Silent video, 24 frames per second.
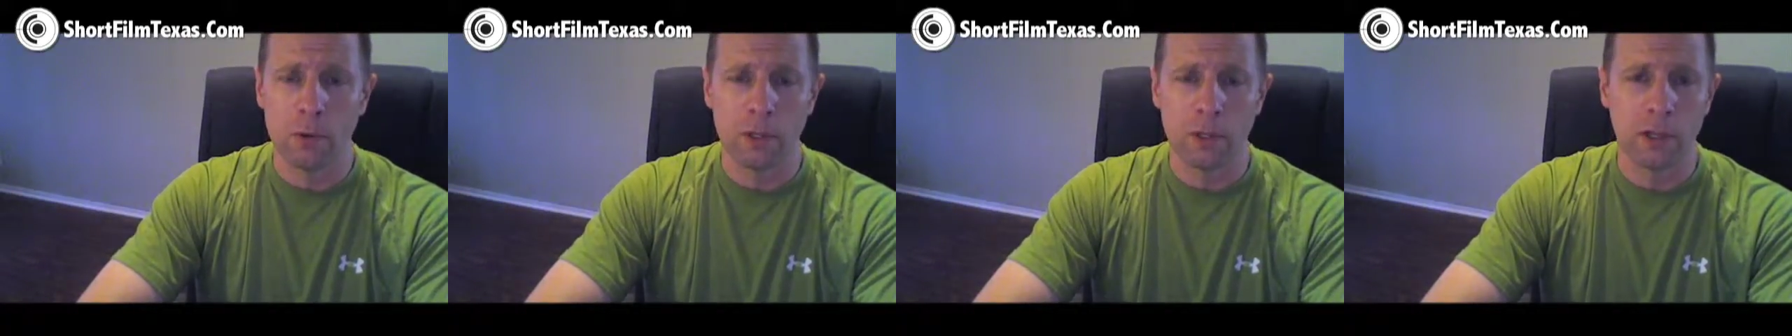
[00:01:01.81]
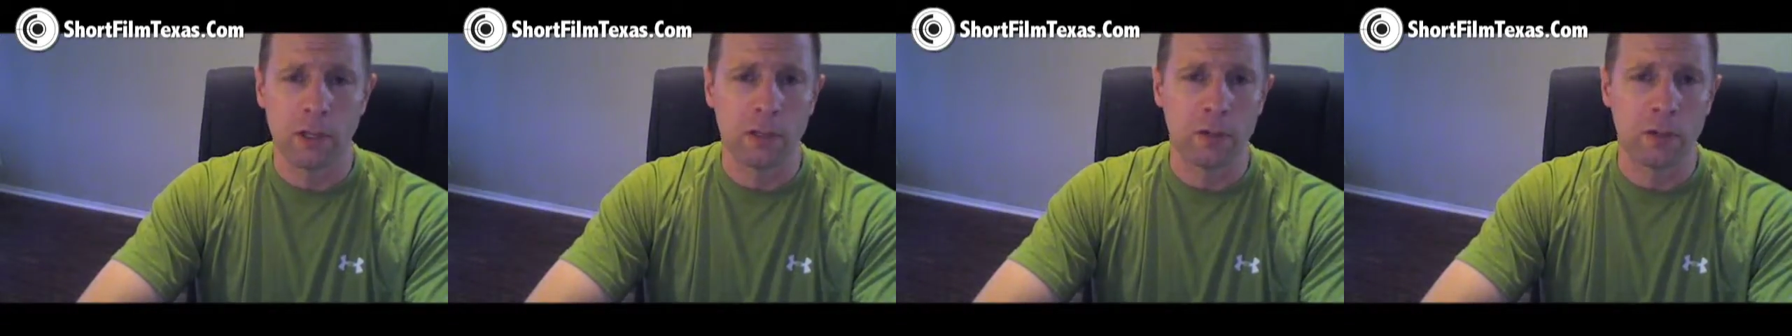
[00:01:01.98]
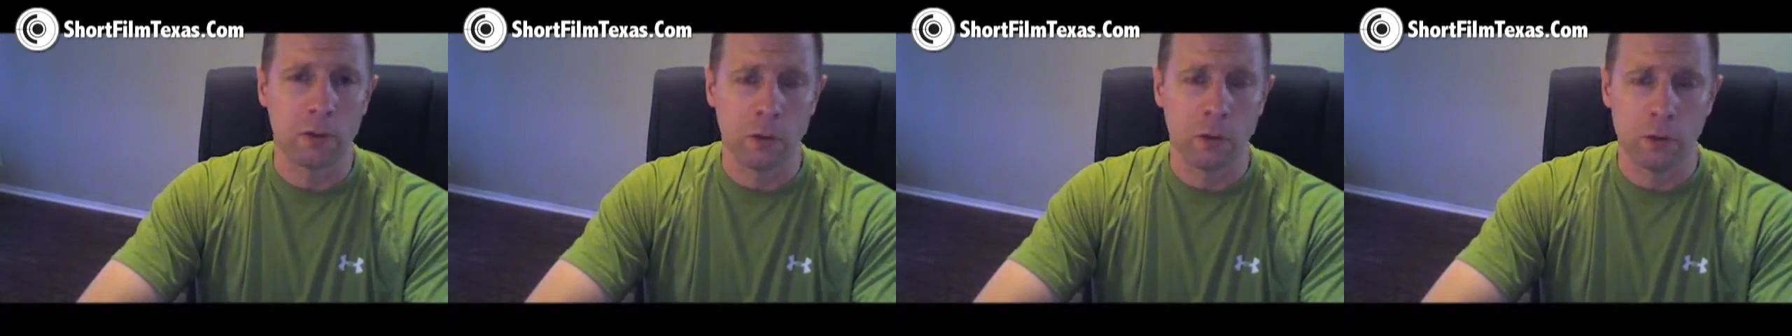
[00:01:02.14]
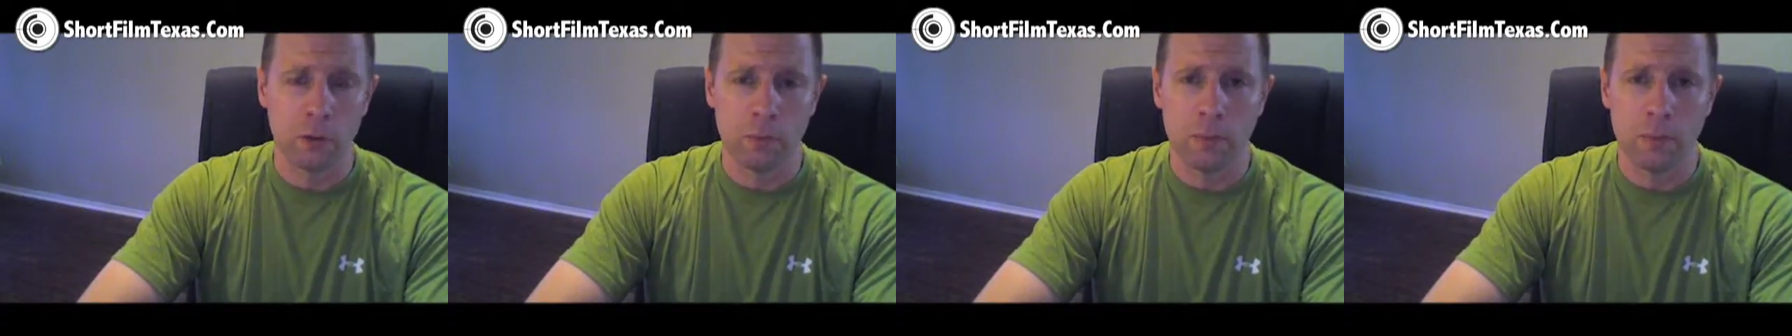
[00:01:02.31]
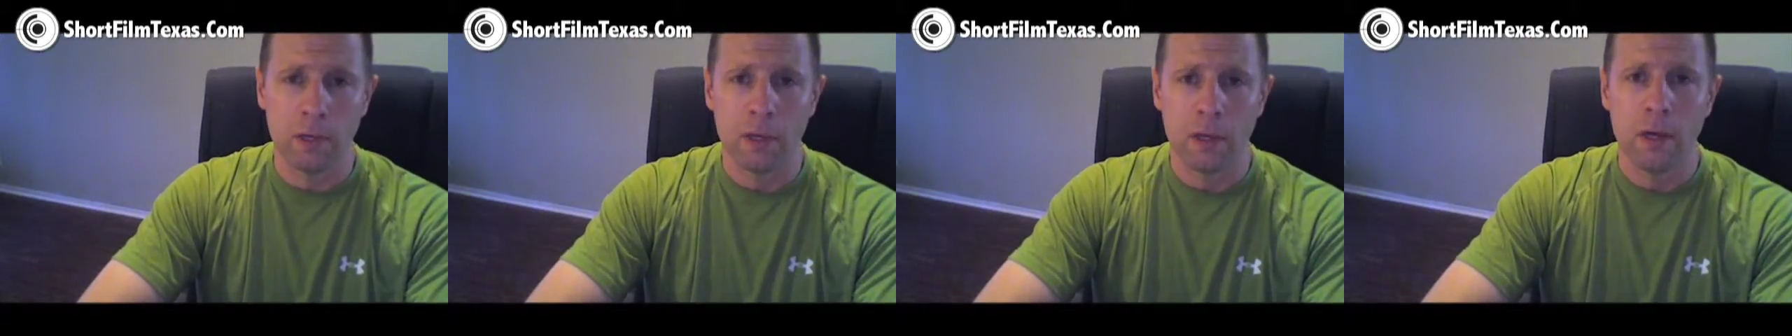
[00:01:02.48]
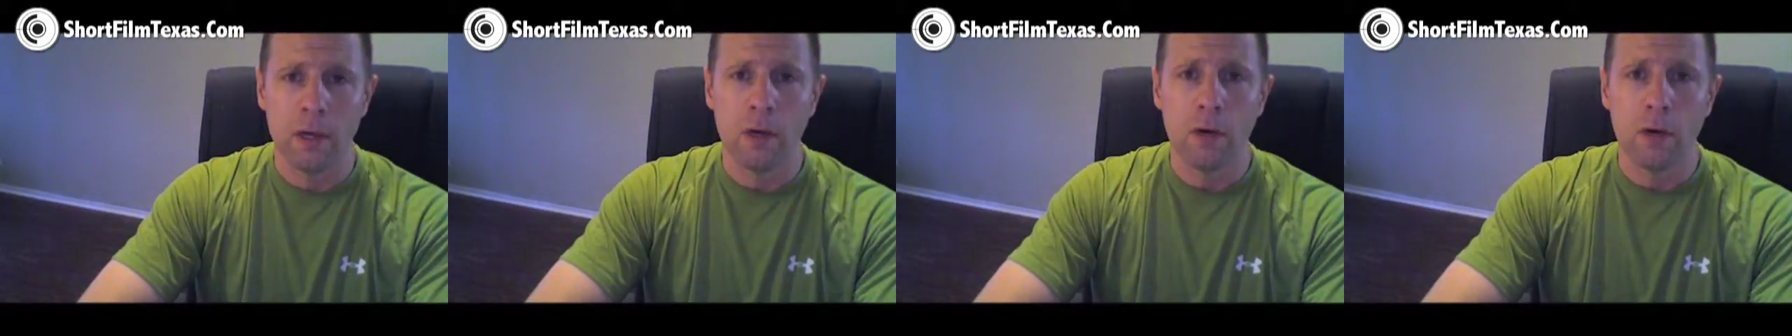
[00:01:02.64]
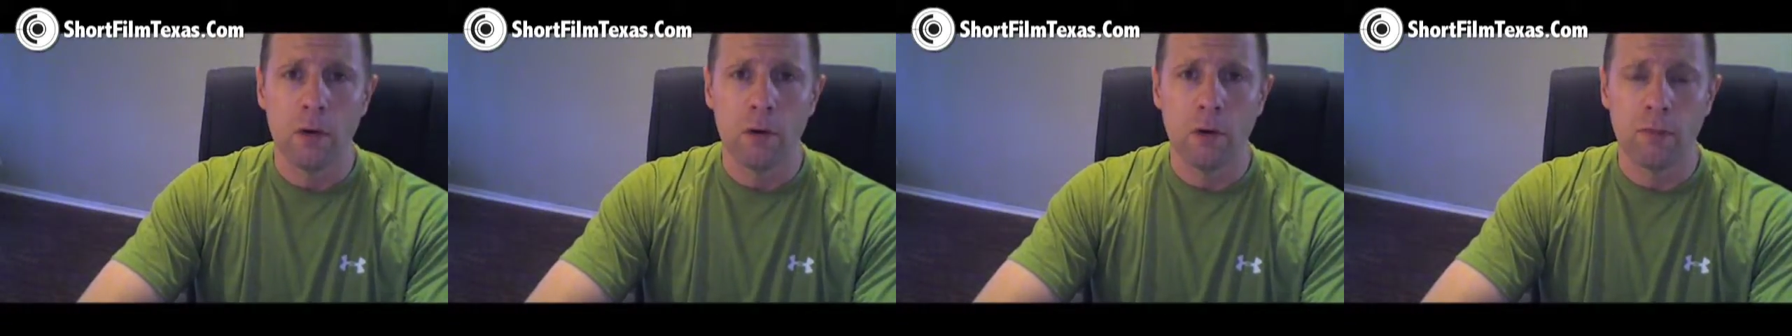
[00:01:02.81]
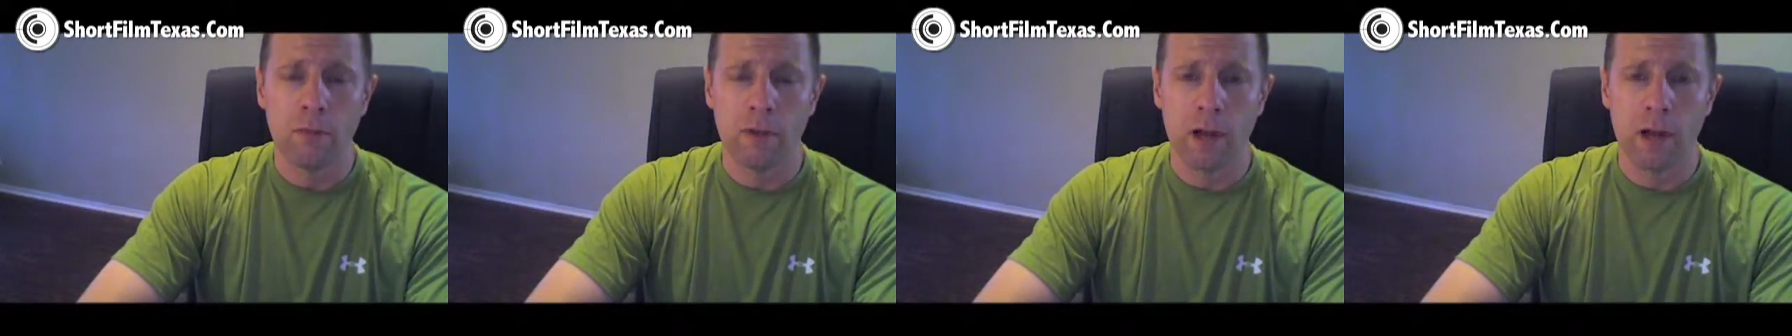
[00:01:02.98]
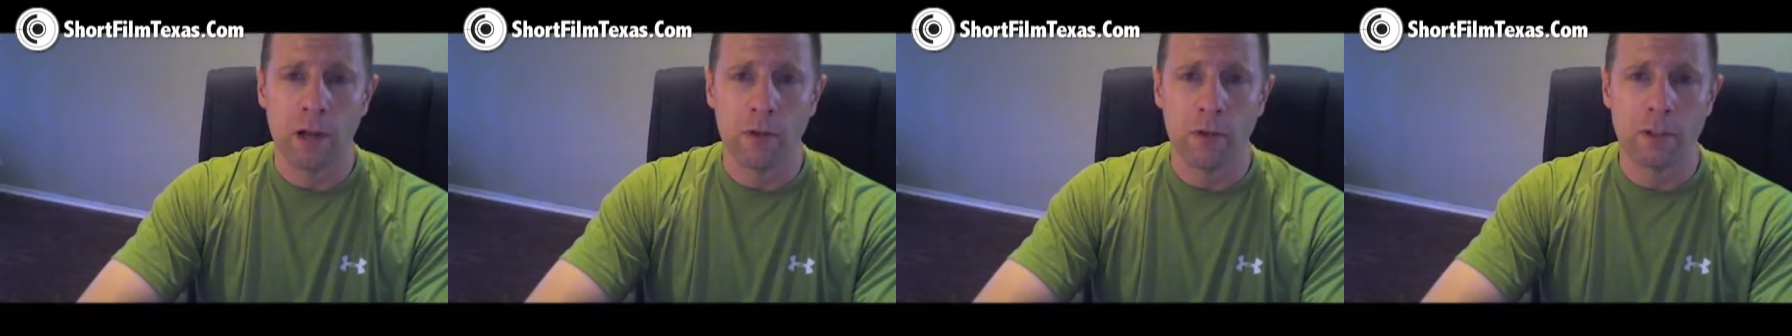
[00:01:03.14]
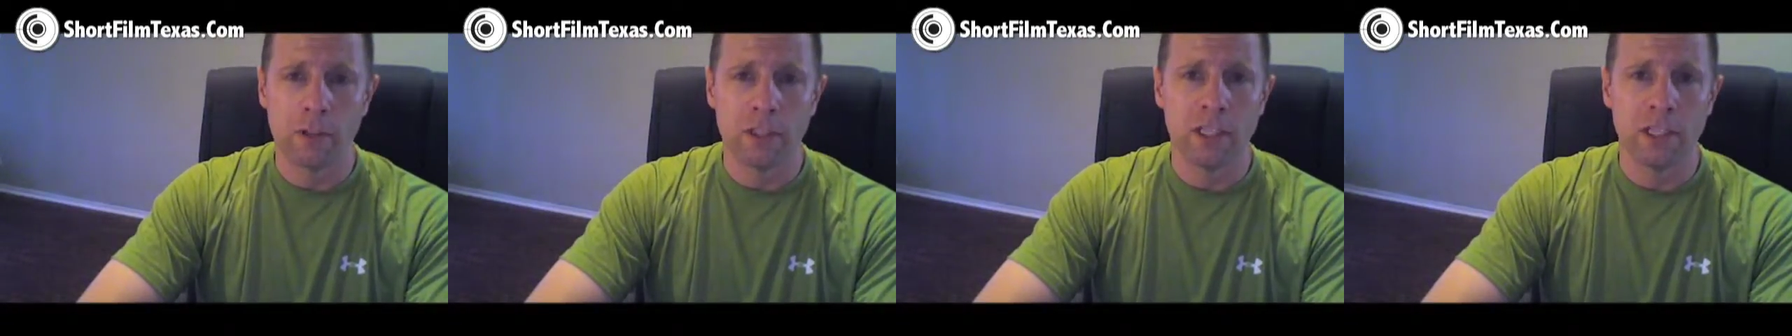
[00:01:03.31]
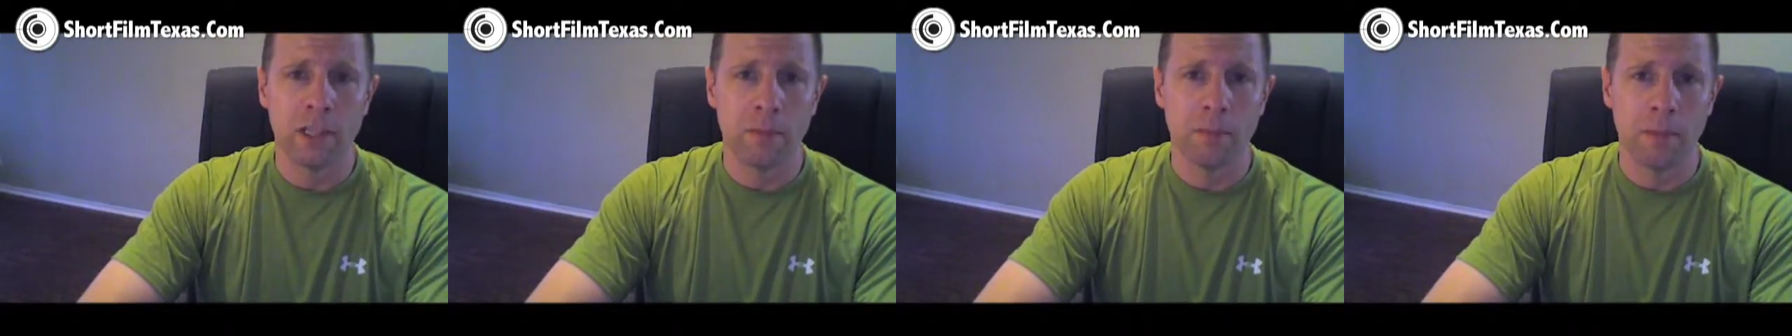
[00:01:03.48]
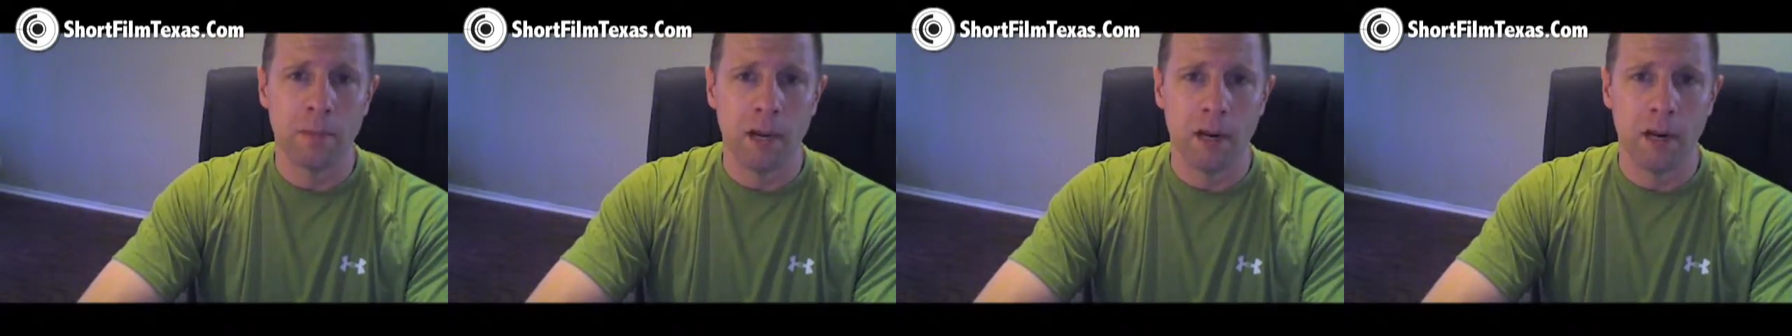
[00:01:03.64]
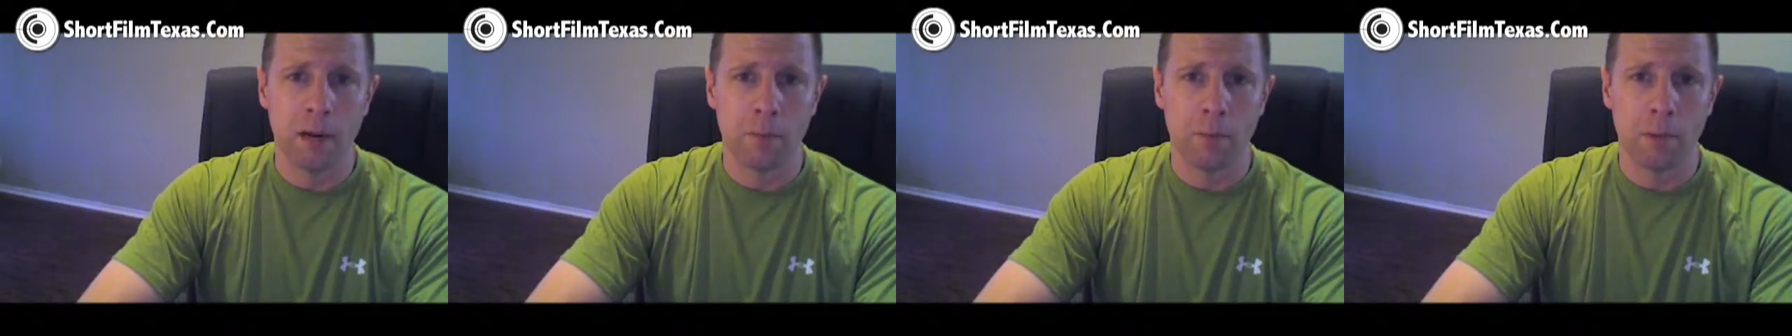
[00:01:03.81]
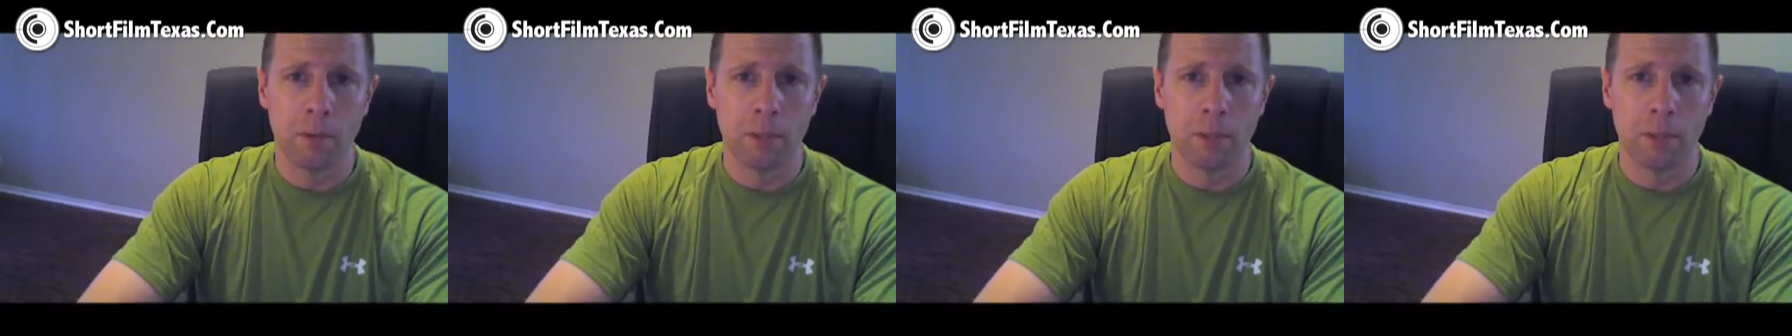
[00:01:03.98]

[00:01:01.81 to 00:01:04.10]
hooligan group who follow a team